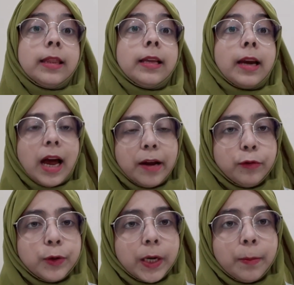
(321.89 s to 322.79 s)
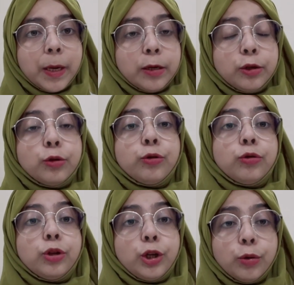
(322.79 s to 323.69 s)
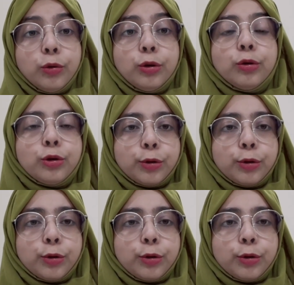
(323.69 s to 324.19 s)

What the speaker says: then I would recommend to you to